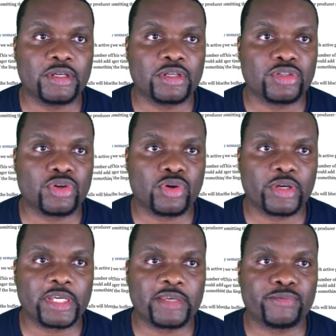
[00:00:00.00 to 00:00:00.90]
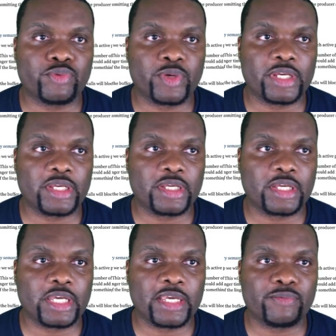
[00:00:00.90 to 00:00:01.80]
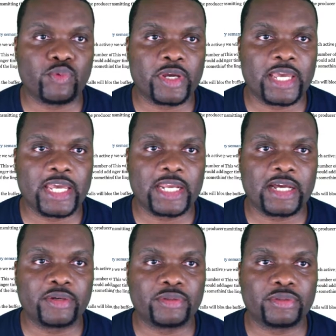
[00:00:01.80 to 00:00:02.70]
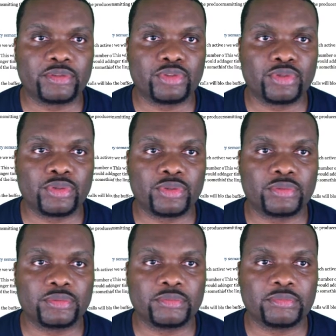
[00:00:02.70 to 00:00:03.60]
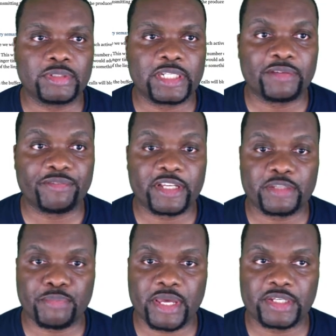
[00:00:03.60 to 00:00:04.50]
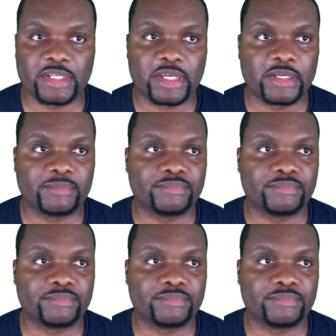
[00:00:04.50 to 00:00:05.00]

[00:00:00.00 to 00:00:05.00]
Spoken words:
So if we head out to the first page here,